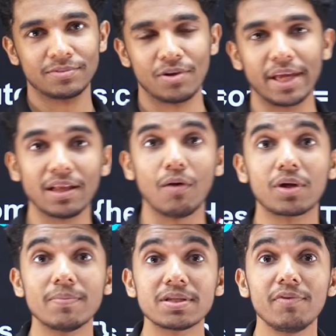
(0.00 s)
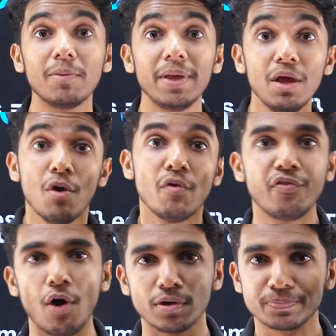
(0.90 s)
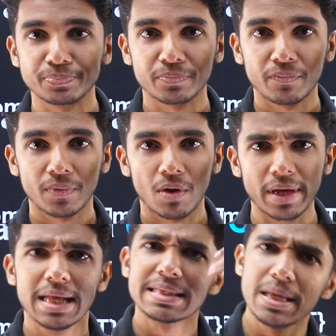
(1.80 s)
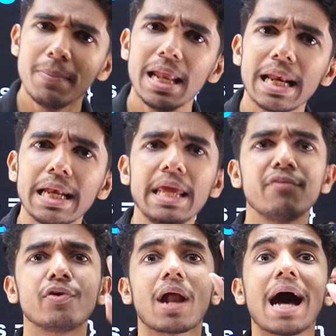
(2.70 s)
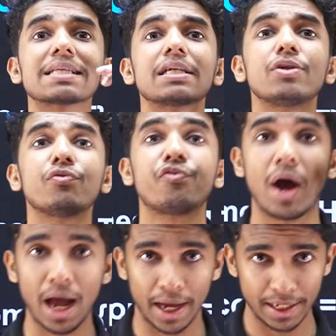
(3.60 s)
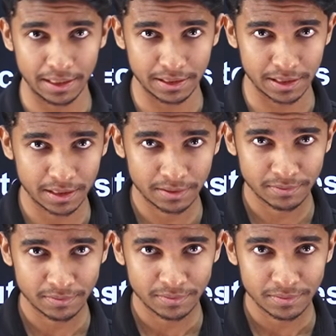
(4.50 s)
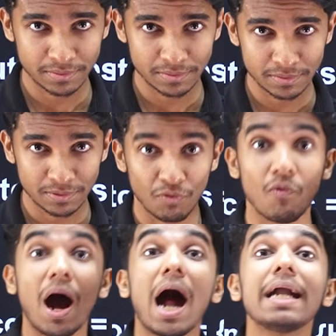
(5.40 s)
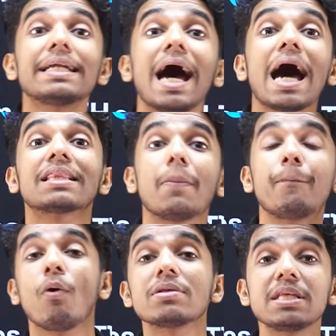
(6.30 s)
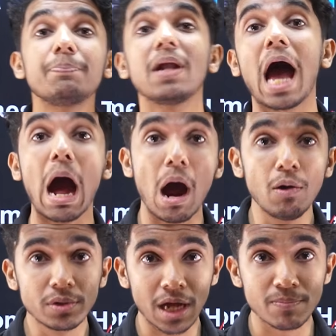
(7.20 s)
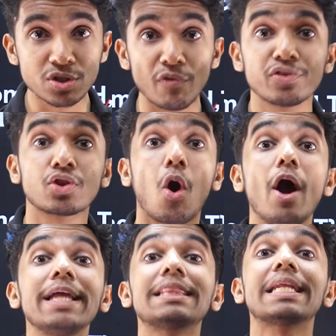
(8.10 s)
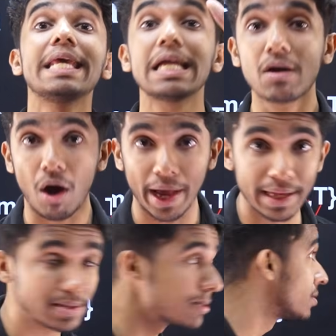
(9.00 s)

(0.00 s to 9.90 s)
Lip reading: Okay, the outcomes will be 4. Okay, similarly, if you are asked to find what are the possible outcomes of throwing 3 coins,